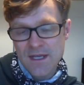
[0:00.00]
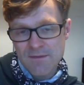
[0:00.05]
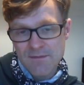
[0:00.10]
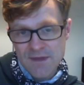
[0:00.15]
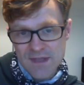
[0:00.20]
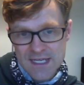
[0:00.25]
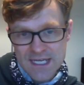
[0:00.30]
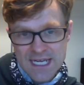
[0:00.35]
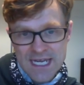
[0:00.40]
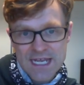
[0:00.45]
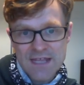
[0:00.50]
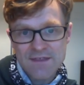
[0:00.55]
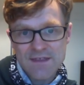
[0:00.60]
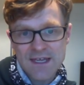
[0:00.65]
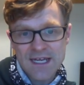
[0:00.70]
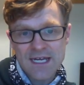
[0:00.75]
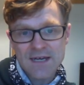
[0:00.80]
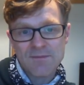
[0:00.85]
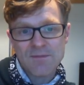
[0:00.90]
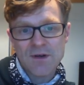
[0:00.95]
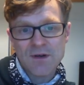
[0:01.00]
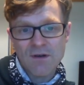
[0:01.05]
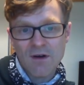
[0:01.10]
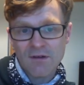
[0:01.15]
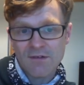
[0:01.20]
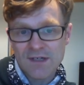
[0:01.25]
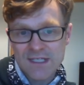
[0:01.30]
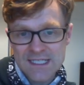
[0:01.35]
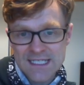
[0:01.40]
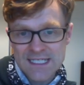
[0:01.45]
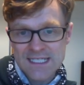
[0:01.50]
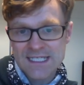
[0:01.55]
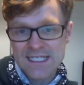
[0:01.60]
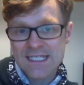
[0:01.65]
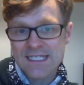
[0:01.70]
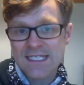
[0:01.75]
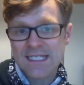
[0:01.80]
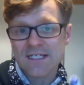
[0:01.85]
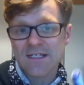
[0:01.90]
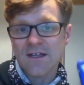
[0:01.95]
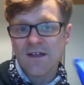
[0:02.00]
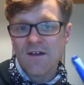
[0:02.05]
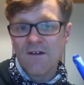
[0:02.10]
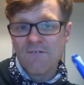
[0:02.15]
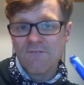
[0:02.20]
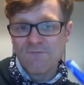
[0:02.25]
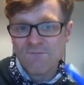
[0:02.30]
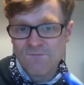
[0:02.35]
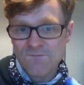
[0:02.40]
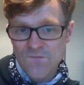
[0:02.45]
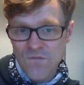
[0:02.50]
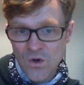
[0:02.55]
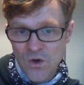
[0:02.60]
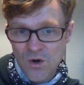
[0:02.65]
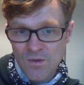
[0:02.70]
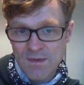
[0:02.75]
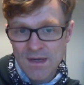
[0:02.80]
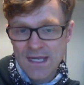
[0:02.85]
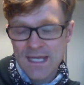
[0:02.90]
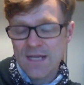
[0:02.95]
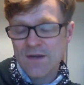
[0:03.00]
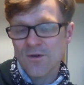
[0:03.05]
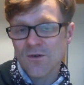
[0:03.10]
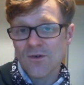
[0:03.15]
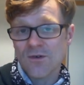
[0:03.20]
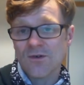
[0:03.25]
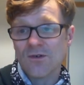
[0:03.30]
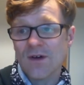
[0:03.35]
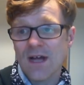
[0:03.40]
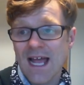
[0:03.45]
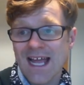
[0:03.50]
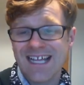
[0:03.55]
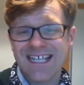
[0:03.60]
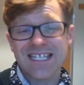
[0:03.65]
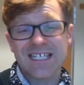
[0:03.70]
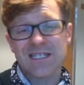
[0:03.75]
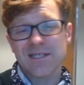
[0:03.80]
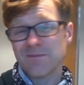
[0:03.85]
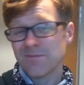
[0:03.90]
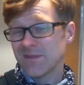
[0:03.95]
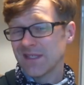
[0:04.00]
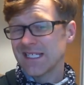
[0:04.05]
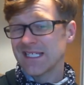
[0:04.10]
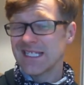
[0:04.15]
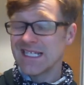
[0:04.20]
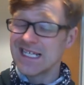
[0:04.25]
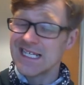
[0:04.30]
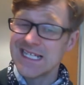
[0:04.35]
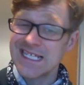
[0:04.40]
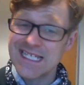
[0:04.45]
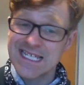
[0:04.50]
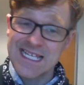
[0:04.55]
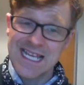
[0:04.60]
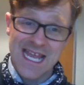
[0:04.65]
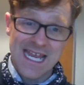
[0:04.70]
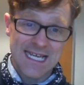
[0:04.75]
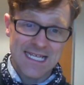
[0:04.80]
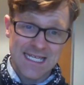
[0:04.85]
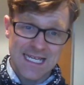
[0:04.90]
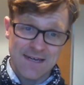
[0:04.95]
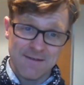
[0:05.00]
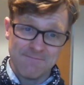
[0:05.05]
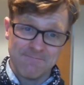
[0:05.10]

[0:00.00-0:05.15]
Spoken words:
But the key thing in a bureaucracy is this is formally or explicitly stated,